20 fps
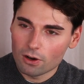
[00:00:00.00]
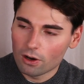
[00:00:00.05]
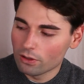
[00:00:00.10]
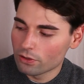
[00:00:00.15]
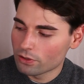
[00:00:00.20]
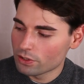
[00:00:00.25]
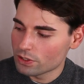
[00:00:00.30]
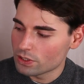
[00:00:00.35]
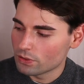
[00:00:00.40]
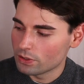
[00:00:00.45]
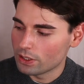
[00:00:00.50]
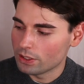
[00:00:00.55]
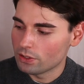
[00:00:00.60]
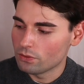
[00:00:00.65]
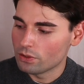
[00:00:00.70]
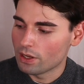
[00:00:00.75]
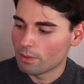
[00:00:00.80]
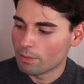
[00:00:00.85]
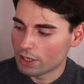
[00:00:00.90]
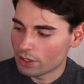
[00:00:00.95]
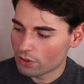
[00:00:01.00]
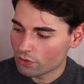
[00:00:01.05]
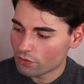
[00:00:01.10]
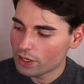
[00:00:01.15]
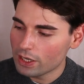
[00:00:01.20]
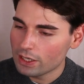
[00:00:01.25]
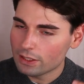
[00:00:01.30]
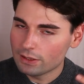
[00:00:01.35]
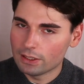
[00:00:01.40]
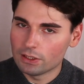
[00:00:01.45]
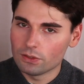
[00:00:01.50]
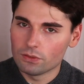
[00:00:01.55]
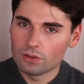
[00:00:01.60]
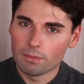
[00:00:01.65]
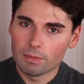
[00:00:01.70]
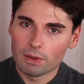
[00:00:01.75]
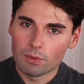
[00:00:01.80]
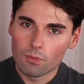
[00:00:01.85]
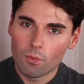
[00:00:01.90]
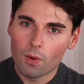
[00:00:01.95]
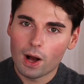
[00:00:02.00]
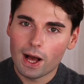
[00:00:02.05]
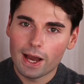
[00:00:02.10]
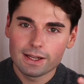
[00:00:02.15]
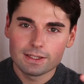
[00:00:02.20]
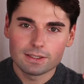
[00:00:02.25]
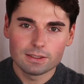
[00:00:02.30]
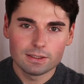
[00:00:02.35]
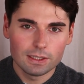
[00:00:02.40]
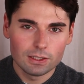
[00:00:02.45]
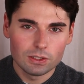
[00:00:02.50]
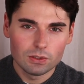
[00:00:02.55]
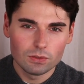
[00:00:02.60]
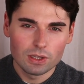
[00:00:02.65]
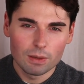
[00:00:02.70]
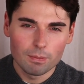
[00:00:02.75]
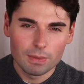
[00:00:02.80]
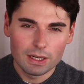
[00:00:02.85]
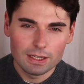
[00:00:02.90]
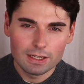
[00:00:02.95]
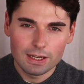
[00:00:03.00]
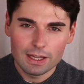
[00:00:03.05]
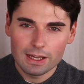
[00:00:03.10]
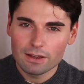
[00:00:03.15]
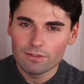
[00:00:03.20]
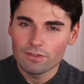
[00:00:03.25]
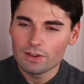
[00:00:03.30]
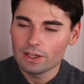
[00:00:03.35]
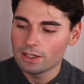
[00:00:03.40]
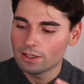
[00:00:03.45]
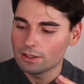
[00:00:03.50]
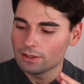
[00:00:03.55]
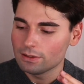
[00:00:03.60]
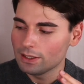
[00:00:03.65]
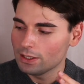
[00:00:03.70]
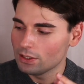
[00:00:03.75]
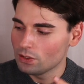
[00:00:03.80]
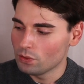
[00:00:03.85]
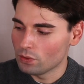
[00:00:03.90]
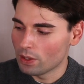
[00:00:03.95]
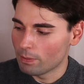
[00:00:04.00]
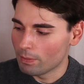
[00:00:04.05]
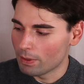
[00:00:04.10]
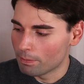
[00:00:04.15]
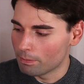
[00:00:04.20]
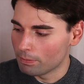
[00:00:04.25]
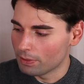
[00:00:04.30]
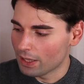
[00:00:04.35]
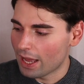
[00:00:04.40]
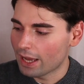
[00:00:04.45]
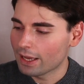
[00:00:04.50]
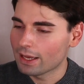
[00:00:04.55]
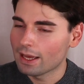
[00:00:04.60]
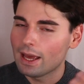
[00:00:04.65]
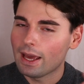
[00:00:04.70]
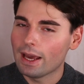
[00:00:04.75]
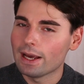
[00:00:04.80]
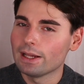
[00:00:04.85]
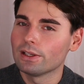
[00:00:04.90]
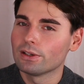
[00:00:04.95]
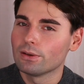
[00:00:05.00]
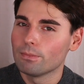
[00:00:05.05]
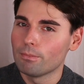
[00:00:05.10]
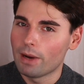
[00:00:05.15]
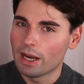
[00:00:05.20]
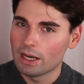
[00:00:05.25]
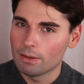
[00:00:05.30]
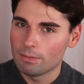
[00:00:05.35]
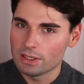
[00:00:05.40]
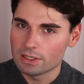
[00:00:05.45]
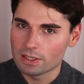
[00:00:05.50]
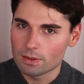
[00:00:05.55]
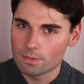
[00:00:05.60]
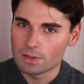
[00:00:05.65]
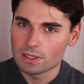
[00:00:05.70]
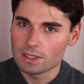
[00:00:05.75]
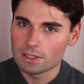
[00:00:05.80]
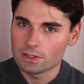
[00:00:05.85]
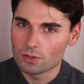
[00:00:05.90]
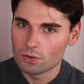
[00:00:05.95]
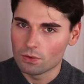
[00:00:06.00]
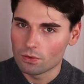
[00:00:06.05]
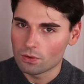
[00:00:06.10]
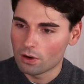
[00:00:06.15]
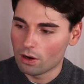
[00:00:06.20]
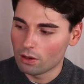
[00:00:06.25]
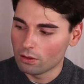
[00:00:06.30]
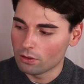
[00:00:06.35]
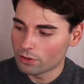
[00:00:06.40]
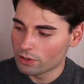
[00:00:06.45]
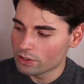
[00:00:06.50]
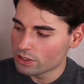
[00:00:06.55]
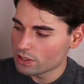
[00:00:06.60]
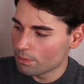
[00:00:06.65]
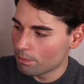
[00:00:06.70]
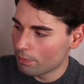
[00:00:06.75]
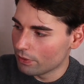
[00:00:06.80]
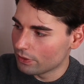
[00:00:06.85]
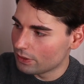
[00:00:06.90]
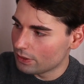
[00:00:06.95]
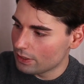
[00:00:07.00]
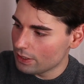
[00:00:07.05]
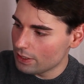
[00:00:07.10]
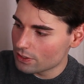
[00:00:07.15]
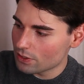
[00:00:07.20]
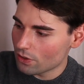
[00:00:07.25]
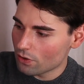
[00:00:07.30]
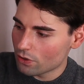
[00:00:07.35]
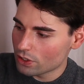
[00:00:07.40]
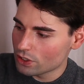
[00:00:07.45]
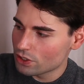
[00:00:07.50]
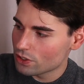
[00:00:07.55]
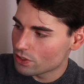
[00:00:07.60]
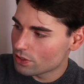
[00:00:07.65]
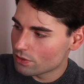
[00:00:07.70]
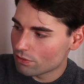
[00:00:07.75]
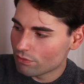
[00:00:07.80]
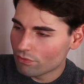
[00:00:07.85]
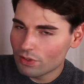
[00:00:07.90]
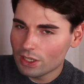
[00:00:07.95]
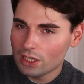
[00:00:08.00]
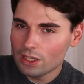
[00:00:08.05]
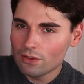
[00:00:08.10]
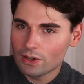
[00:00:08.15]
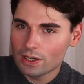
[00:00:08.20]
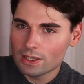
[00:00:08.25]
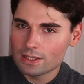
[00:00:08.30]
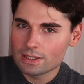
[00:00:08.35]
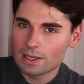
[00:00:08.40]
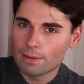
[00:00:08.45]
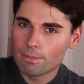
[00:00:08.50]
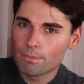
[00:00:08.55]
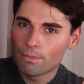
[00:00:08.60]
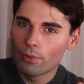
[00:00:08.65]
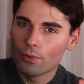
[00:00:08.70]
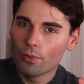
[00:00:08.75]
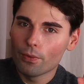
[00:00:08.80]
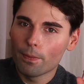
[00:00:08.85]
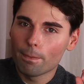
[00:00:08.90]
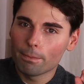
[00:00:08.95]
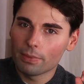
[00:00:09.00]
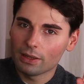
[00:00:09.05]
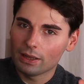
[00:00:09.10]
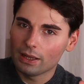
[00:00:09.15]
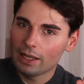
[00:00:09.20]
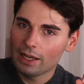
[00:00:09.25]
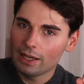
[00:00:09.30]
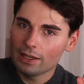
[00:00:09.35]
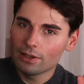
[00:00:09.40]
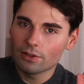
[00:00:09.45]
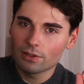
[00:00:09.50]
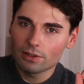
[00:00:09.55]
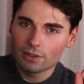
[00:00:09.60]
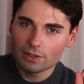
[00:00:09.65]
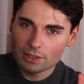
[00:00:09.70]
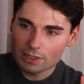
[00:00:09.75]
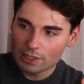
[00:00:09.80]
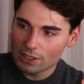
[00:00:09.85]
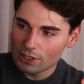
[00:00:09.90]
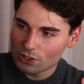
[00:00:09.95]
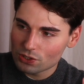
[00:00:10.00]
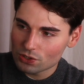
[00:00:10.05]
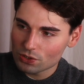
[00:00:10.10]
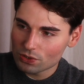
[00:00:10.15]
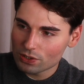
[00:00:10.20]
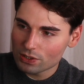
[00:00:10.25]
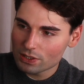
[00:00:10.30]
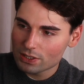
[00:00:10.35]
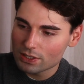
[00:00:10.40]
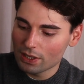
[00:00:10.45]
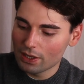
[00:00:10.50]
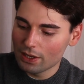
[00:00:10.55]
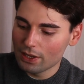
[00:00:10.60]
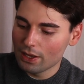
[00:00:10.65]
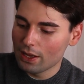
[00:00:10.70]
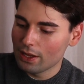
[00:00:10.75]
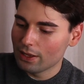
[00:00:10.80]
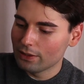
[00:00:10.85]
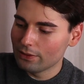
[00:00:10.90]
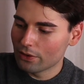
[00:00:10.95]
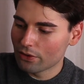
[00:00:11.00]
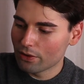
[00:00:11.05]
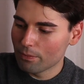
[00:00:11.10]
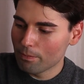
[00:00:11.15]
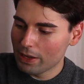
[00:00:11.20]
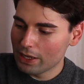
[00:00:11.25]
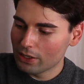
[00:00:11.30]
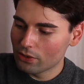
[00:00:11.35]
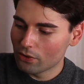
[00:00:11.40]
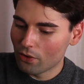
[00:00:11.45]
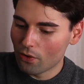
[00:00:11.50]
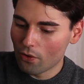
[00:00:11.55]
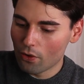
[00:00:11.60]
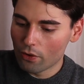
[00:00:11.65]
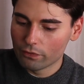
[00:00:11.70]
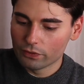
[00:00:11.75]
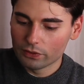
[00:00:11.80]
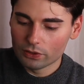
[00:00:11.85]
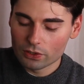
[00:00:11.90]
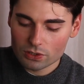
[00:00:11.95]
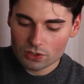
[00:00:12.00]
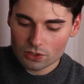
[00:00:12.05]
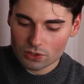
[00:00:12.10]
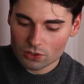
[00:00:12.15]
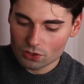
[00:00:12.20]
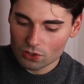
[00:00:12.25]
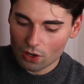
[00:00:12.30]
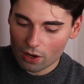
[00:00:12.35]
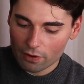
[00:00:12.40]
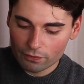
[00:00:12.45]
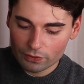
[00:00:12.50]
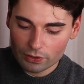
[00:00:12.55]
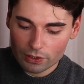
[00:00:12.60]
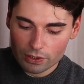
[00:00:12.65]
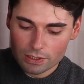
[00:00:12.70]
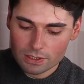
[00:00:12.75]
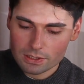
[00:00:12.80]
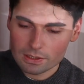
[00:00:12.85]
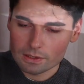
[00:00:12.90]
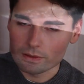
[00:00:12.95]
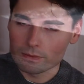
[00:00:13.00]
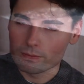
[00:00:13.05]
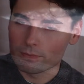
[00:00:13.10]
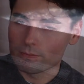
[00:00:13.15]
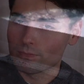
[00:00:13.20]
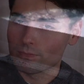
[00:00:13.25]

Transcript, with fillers: colors. So they do them in gray, they do them in white, they do them in navy, they do them in black, and there might be some seasonal colors. But these are just really, really simple plain t-shirts that are made of the softest